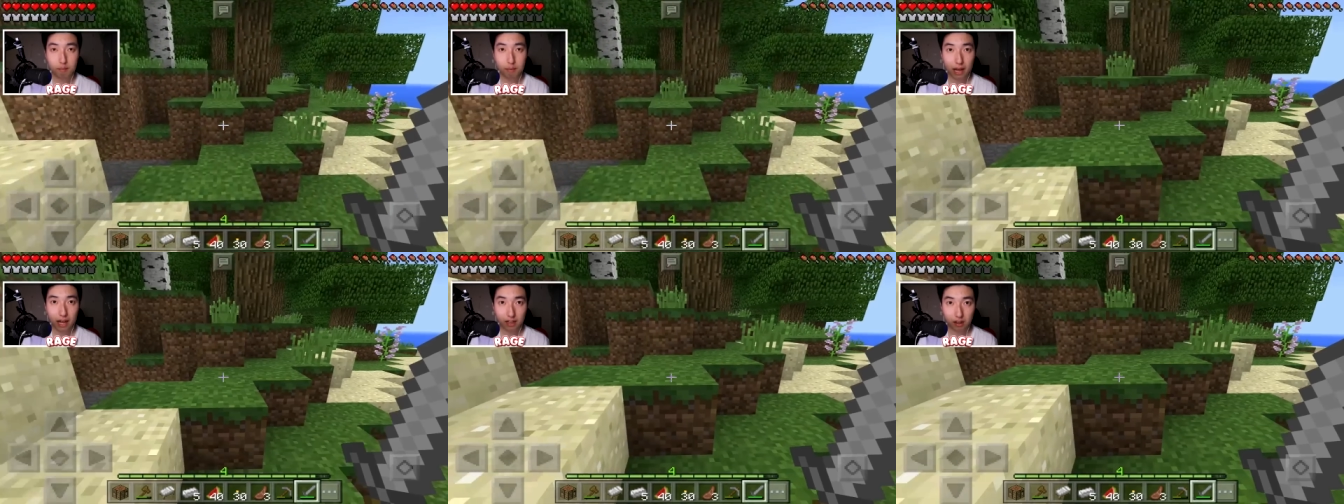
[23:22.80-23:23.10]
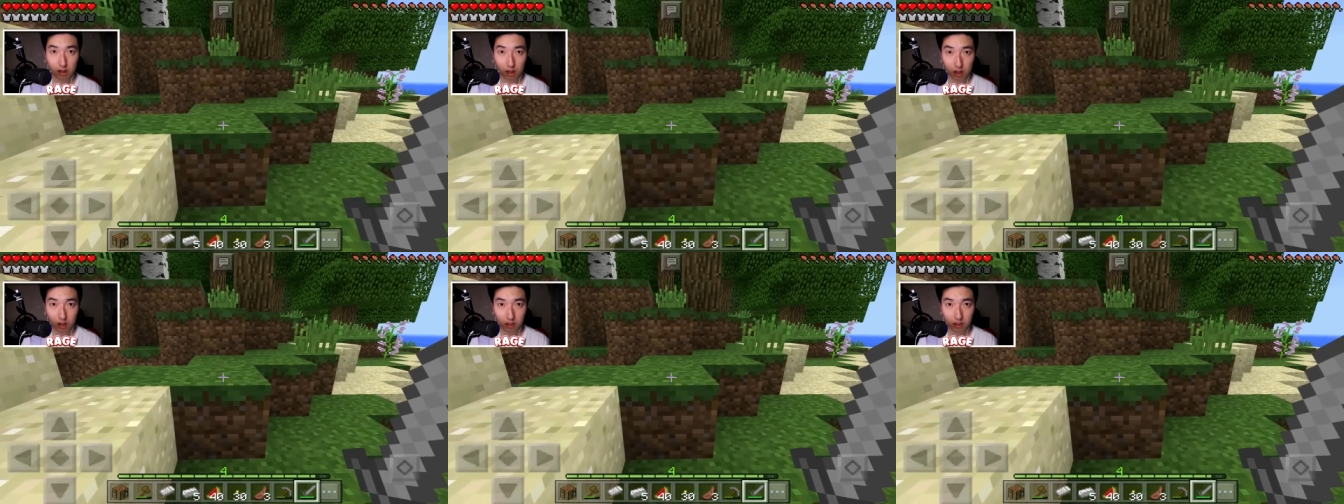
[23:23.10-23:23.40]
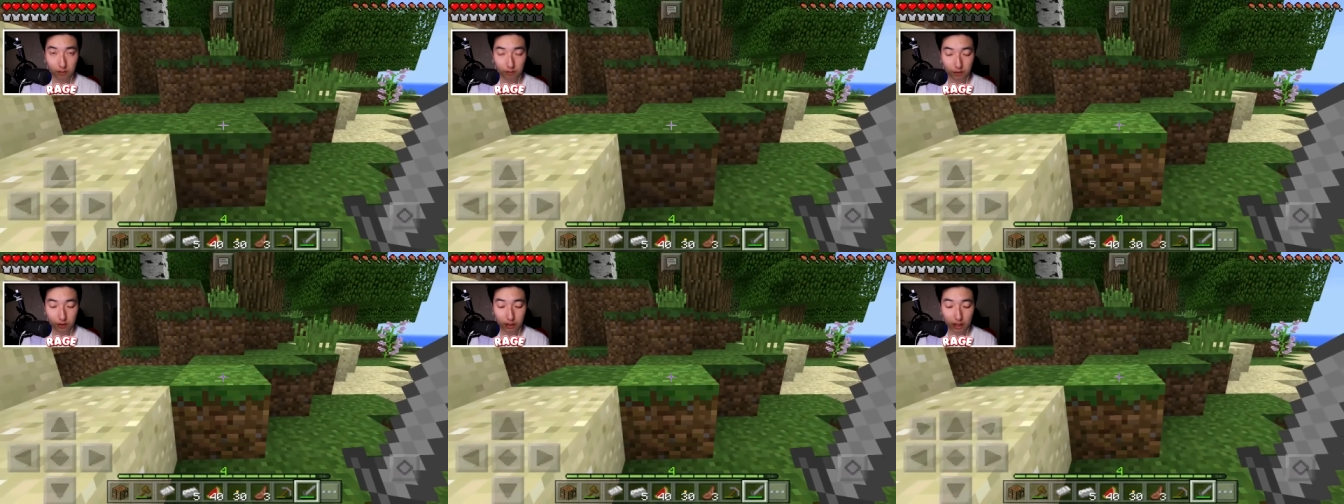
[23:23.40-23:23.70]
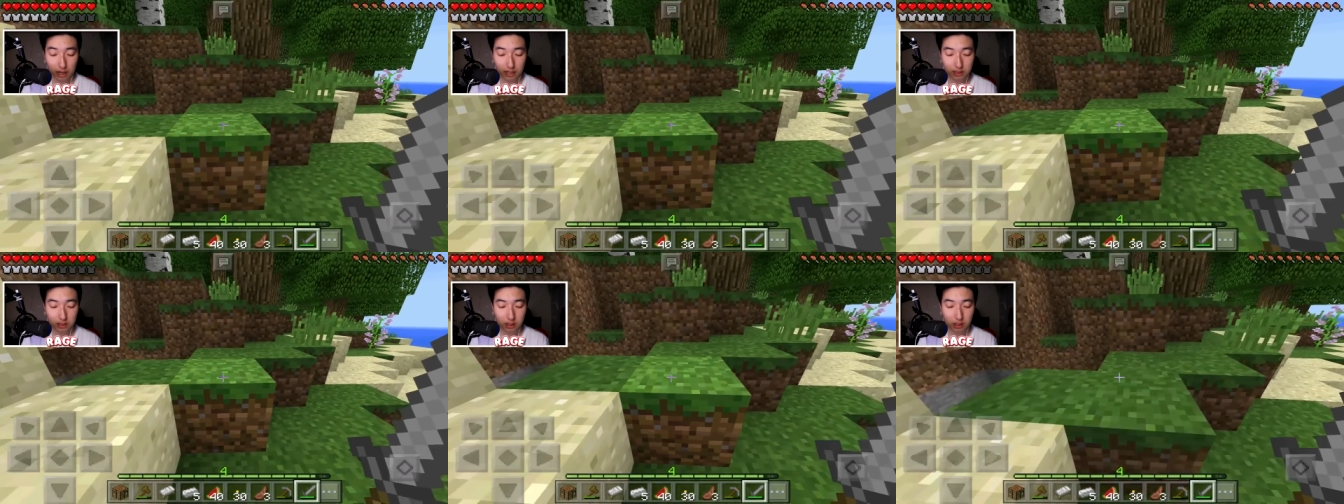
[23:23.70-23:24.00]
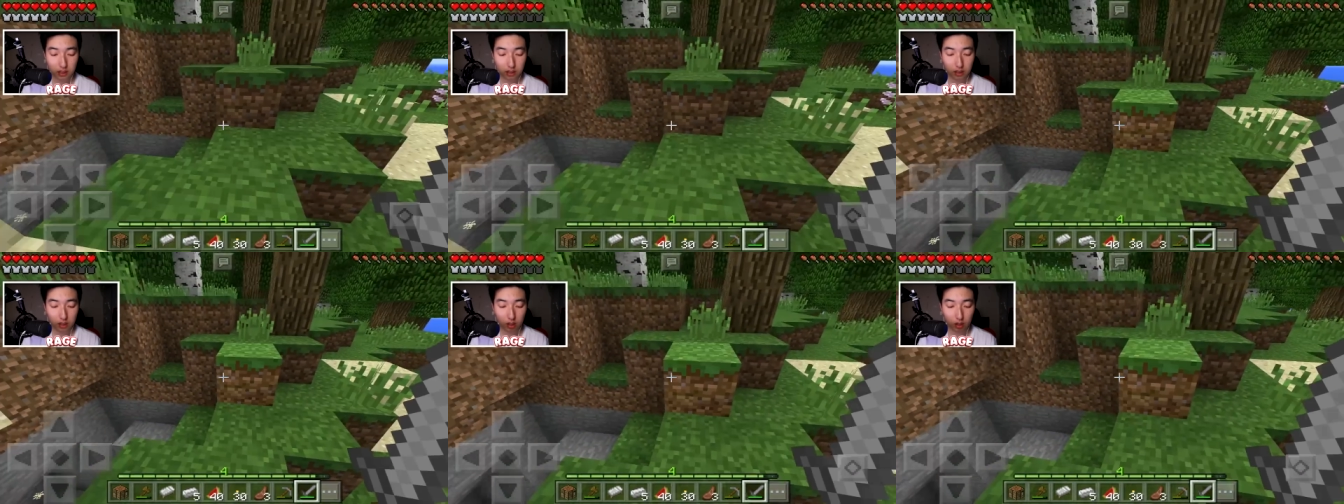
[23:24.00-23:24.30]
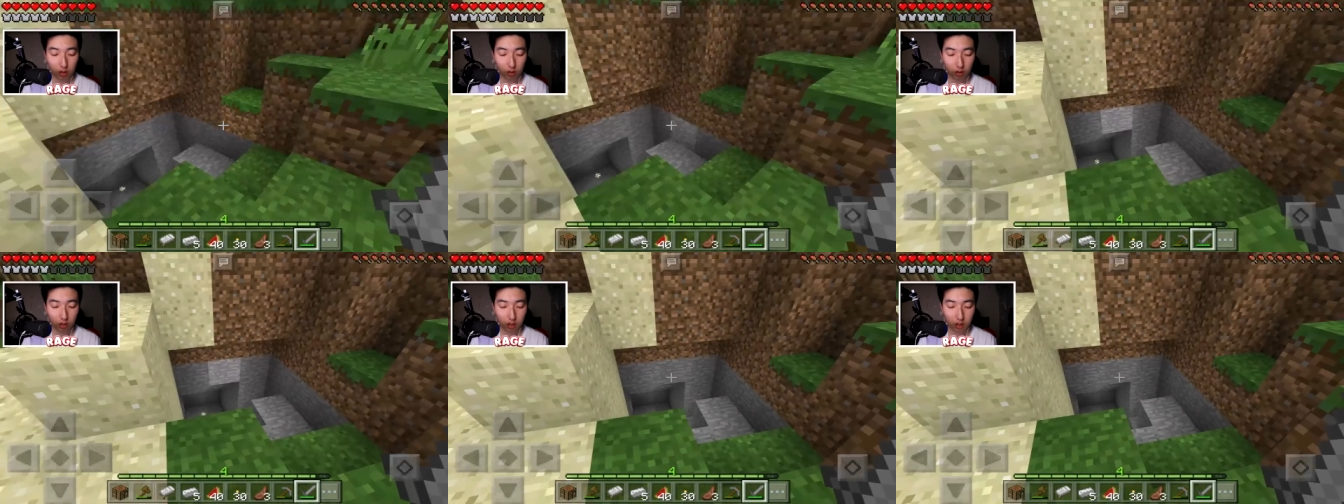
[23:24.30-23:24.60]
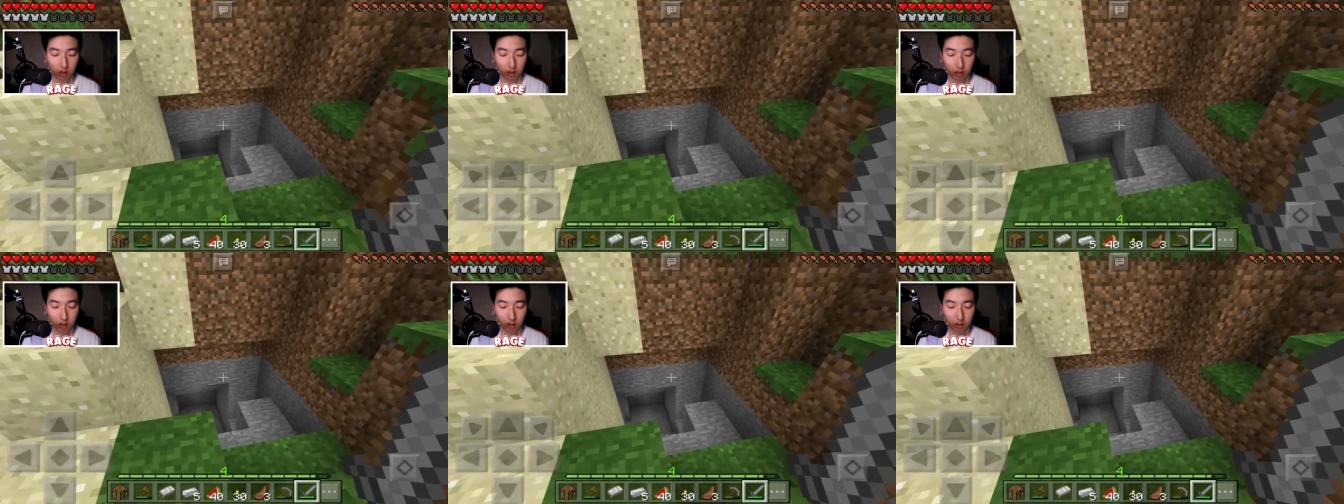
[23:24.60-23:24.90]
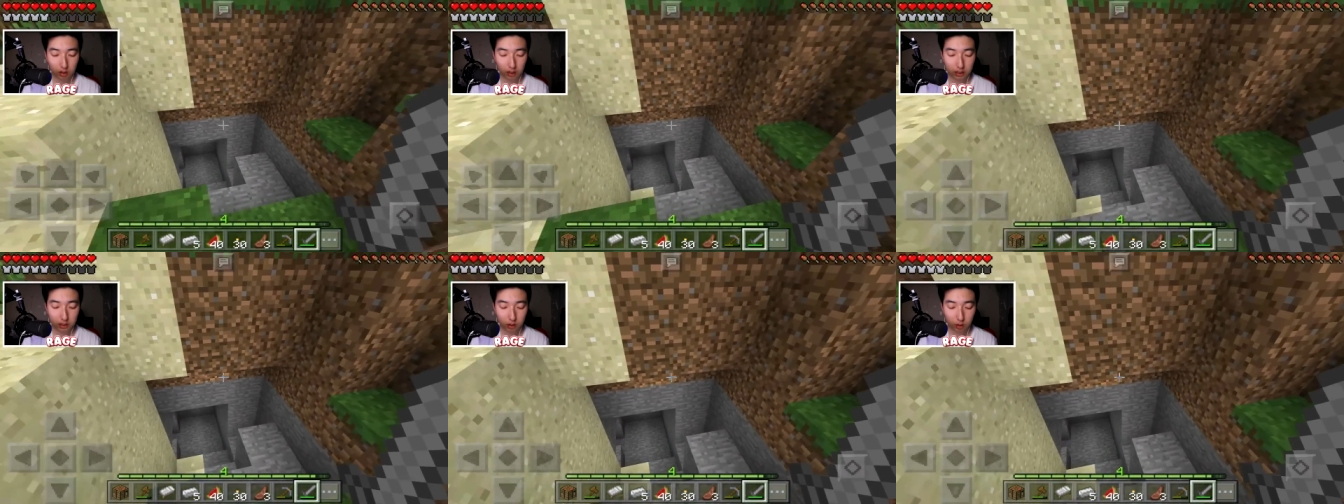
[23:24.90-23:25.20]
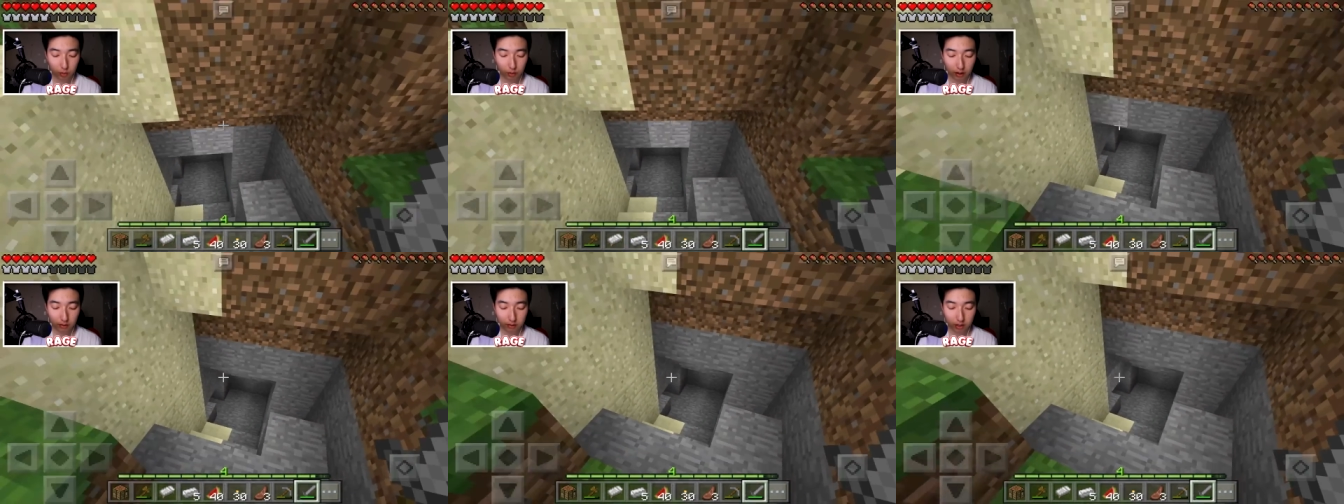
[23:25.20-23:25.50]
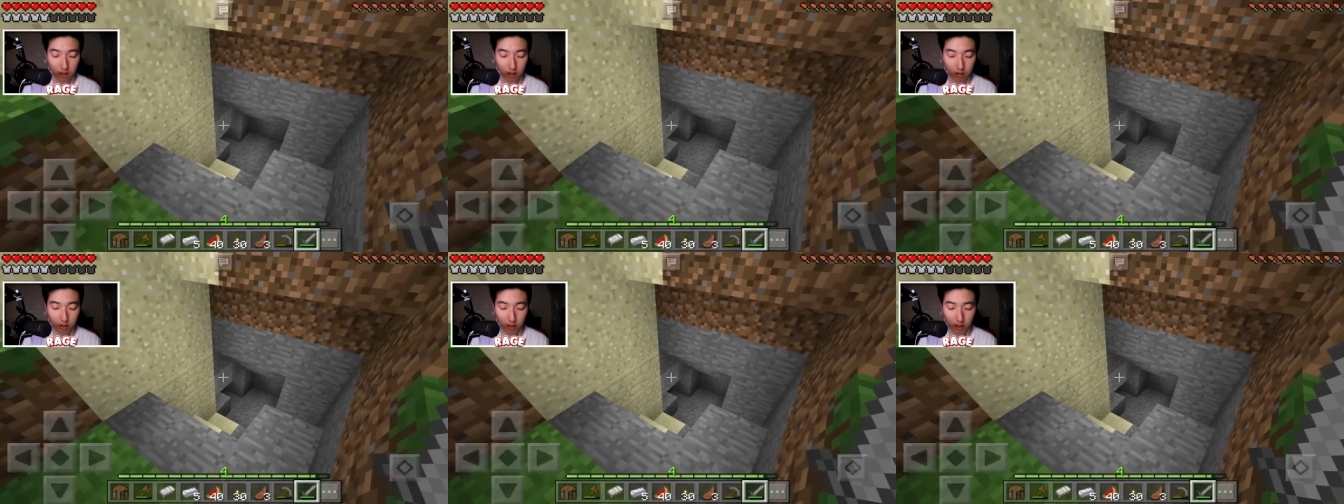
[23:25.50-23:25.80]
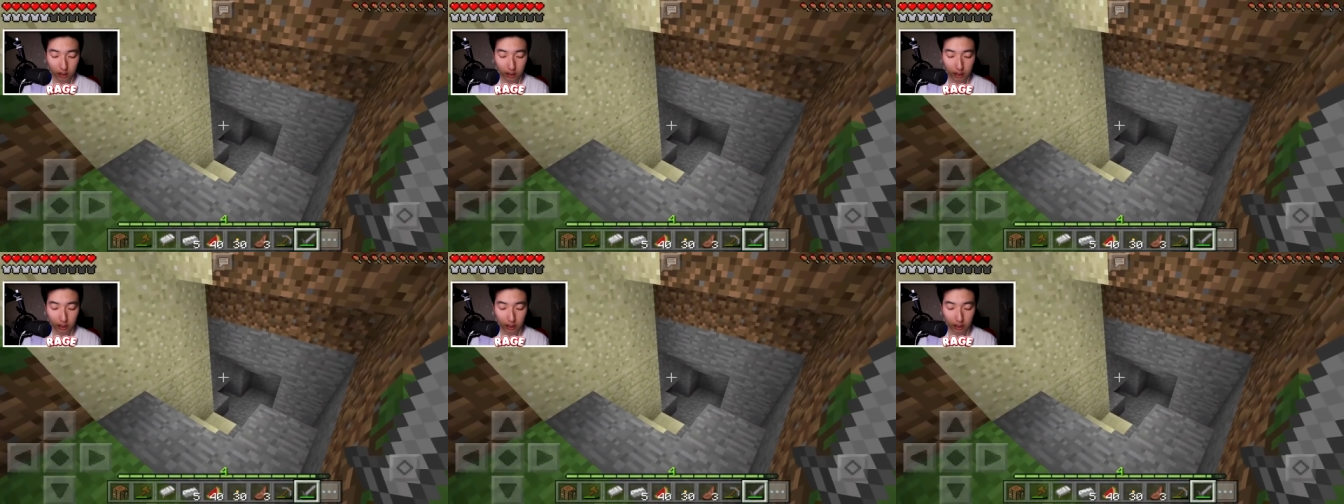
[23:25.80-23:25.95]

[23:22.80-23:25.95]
bad luck, if you guys didn't know. Okay, so we have another